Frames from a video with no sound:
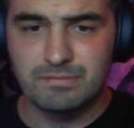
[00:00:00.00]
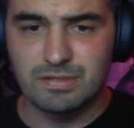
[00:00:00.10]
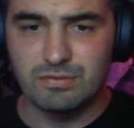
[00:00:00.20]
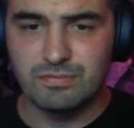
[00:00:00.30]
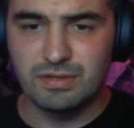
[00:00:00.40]

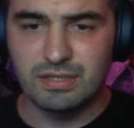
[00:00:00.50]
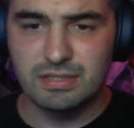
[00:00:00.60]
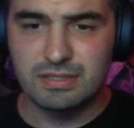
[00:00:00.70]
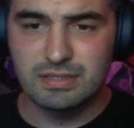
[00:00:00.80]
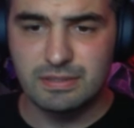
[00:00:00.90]
Go
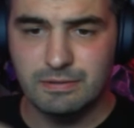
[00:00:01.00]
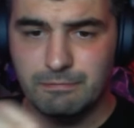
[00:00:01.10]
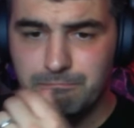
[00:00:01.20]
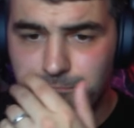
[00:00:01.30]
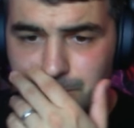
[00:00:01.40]
first.
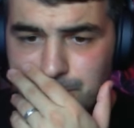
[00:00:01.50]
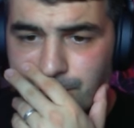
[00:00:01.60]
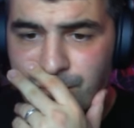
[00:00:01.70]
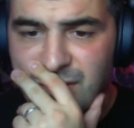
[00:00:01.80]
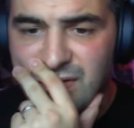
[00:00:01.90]

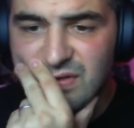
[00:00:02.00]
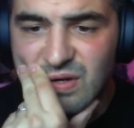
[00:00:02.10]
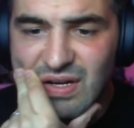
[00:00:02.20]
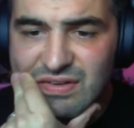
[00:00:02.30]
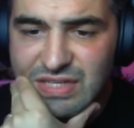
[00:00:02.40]
We
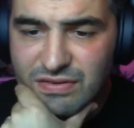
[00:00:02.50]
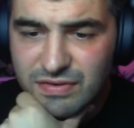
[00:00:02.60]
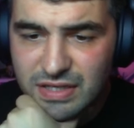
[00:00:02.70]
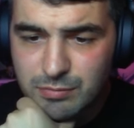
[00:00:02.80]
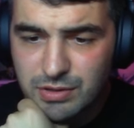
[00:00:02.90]
don't have the
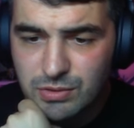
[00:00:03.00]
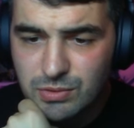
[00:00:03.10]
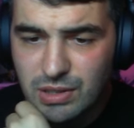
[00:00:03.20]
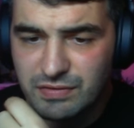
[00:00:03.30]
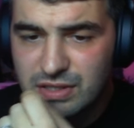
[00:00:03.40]
event, but we do
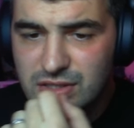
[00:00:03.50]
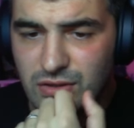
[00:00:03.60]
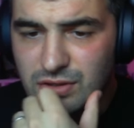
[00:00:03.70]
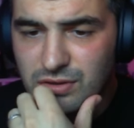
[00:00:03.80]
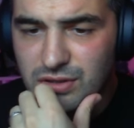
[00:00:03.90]
have this
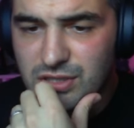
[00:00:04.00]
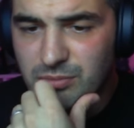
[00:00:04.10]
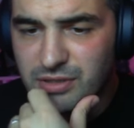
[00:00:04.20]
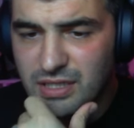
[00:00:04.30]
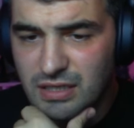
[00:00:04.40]
Tony
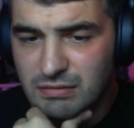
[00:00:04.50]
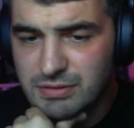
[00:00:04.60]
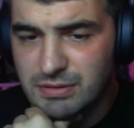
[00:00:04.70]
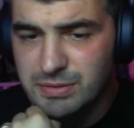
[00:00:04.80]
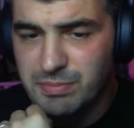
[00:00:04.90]
chopper that helps
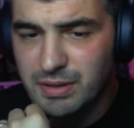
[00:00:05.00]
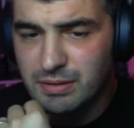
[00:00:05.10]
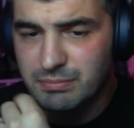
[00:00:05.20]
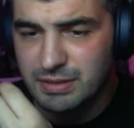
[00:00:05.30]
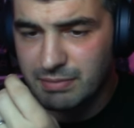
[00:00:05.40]
us spam
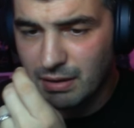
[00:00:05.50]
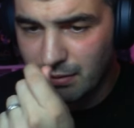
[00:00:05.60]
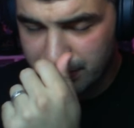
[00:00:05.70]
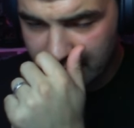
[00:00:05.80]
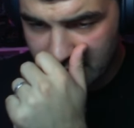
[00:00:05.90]

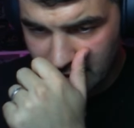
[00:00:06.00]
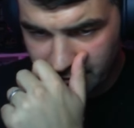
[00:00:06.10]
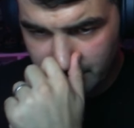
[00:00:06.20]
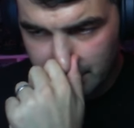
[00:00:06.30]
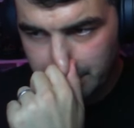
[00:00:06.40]
out
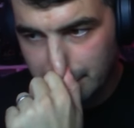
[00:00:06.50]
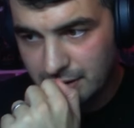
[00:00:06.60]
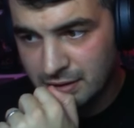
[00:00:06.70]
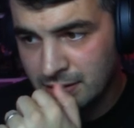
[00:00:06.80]
stuff up the board.